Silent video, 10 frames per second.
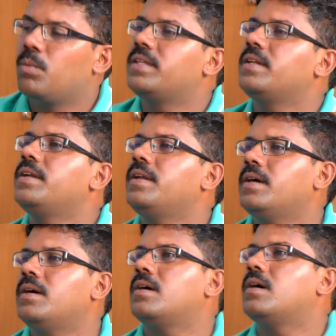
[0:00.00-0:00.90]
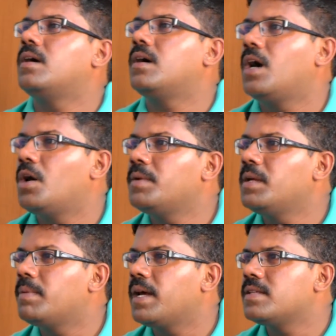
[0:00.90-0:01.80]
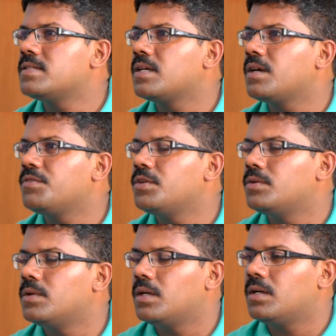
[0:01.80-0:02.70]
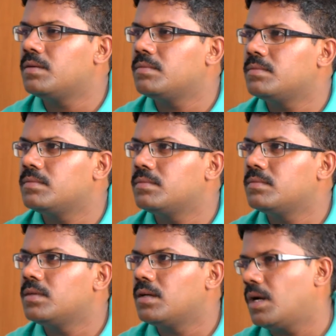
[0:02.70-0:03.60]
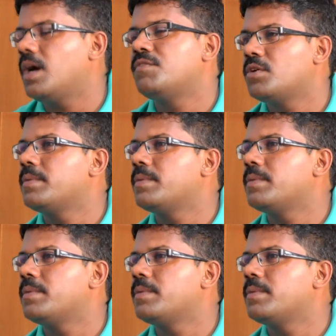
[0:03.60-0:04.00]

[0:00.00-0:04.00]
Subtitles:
Within India, how many plants have you have your